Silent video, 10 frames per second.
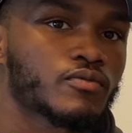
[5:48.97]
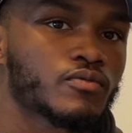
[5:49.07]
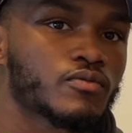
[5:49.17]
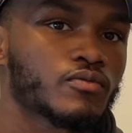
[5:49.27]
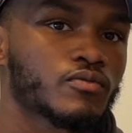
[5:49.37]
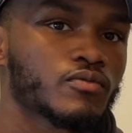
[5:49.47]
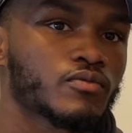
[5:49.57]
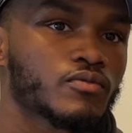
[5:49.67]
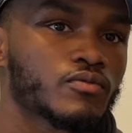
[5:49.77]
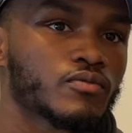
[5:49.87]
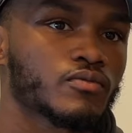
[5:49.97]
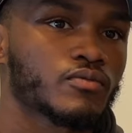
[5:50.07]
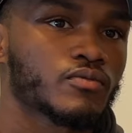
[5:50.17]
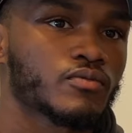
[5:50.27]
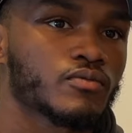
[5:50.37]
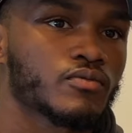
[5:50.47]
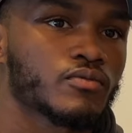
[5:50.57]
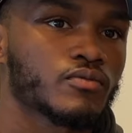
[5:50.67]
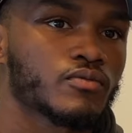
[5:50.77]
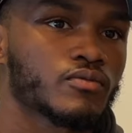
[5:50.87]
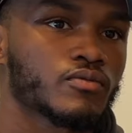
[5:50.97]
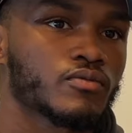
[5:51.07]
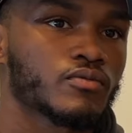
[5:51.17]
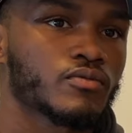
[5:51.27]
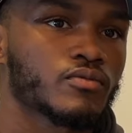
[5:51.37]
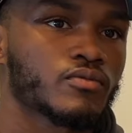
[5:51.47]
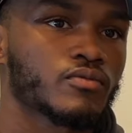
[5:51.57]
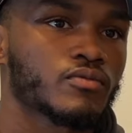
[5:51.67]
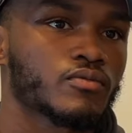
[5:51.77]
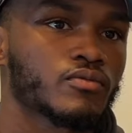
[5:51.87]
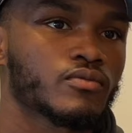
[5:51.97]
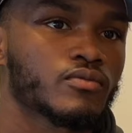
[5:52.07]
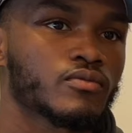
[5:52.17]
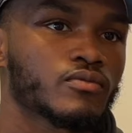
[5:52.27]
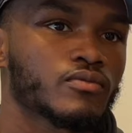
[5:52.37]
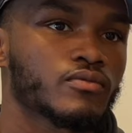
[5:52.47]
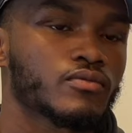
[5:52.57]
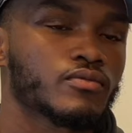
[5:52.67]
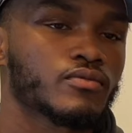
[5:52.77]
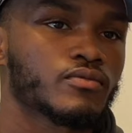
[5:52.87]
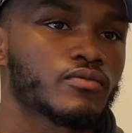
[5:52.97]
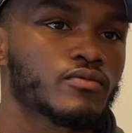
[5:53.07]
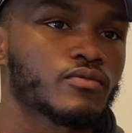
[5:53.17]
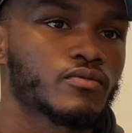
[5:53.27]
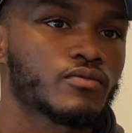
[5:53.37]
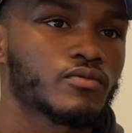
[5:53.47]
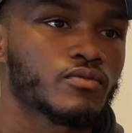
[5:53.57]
(not speaking)